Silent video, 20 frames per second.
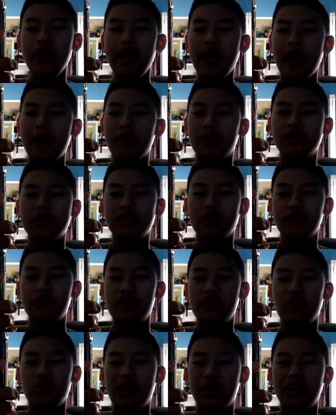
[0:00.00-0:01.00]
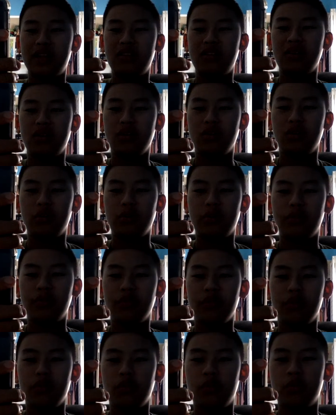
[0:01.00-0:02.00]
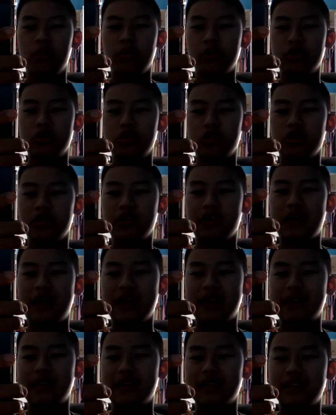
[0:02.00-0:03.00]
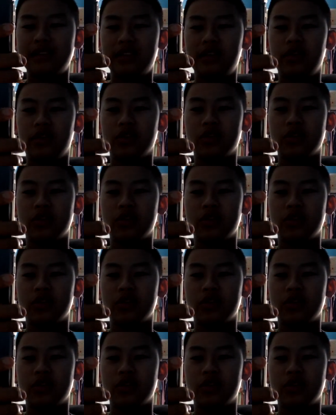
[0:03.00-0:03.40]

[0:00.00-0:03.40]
Apple reserves the right to revoke or restrict access to your